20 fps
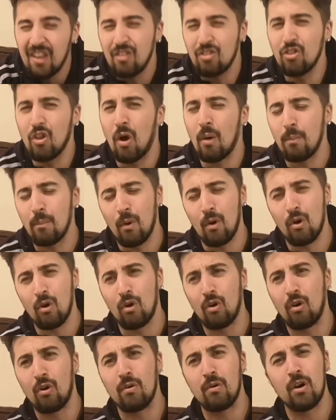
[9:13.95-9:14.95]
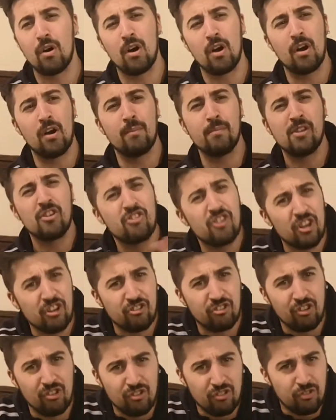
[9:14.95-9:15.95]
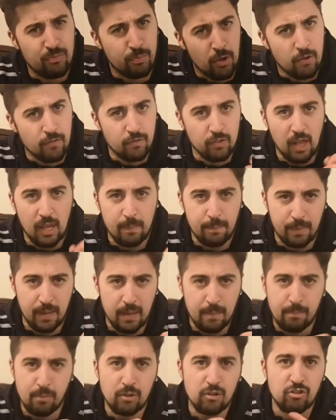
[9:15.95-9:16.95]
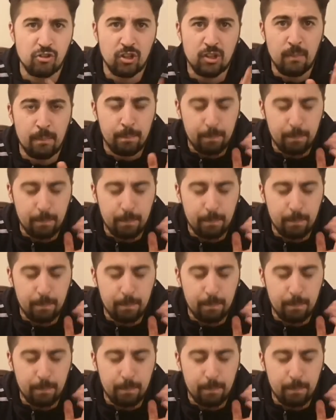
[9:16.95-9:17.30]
Not more uh, magicians, but for lay people, it's going